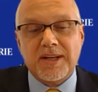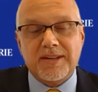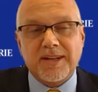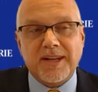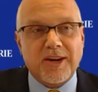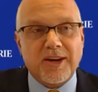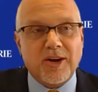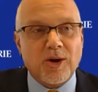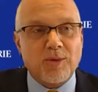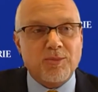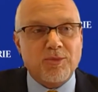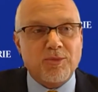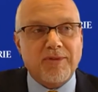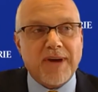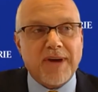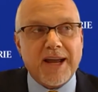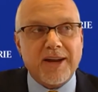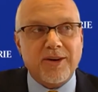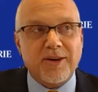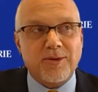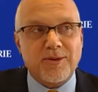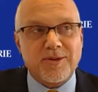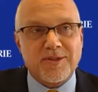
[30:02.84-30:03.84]
to get our
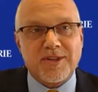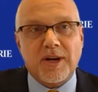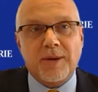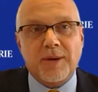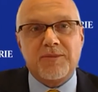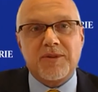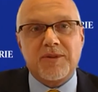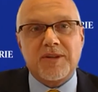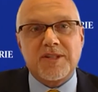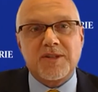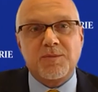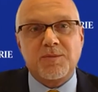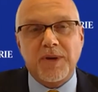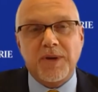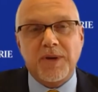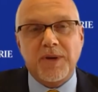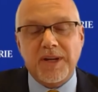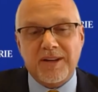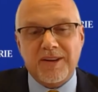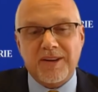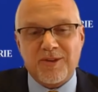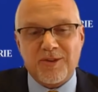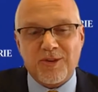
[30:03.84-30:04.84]
providers up to
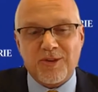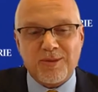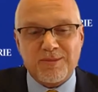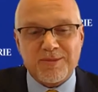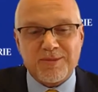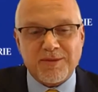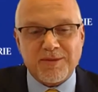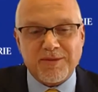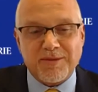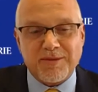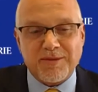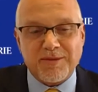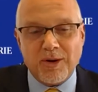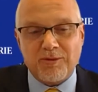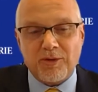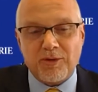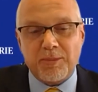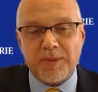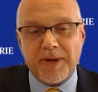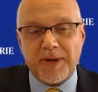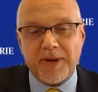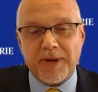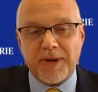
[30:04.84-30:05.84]
speed in terms of caring
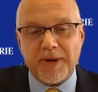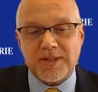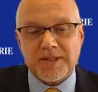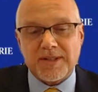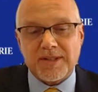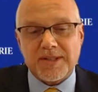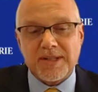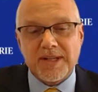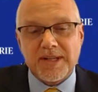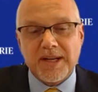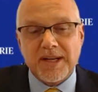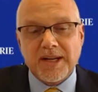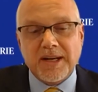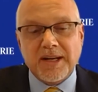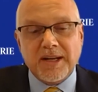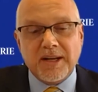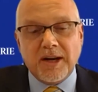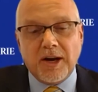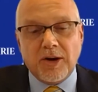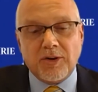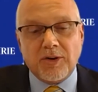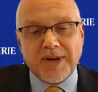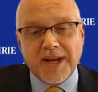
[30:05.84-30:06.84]
for patients.
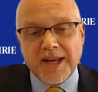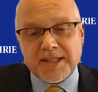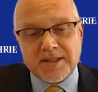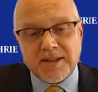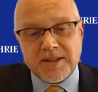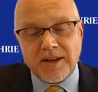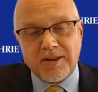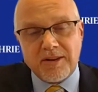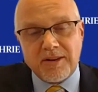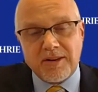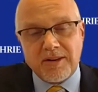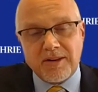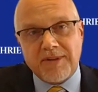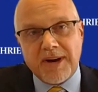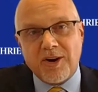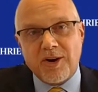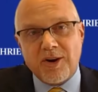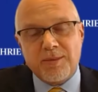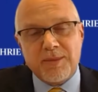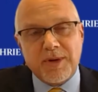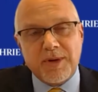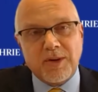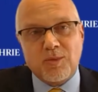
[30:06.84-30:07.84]
Our testing
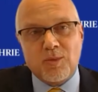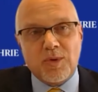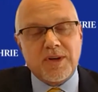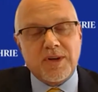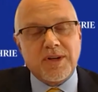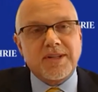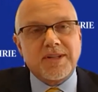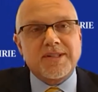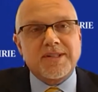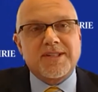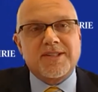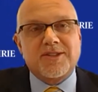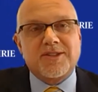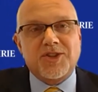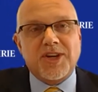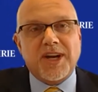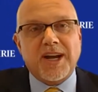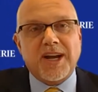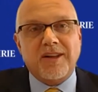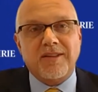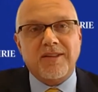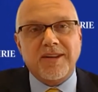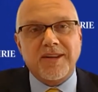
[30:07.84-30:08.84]
environment was
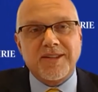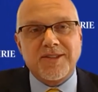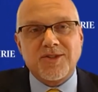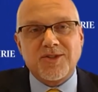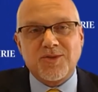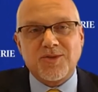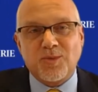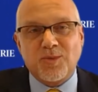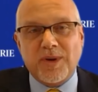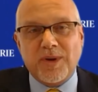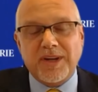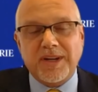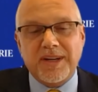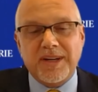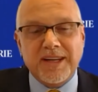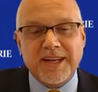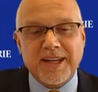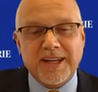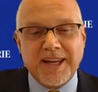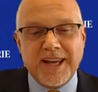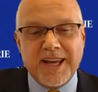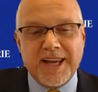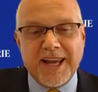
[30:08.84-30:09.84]
challenged. We
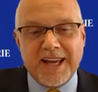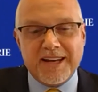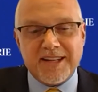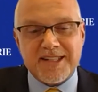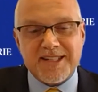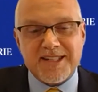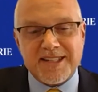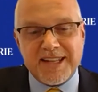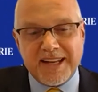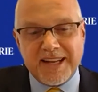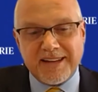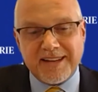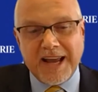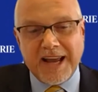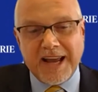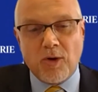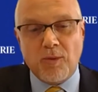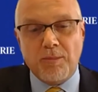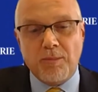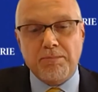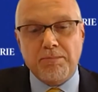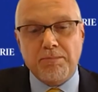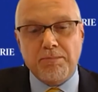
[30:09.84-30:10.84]
had to send
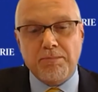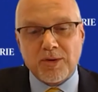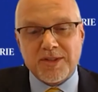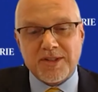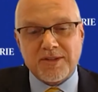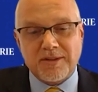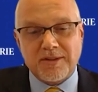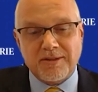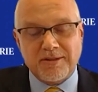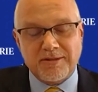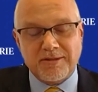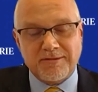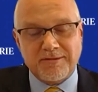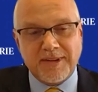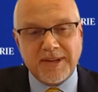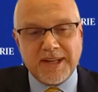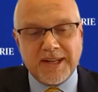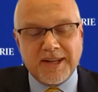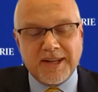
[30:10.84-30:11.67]
out most of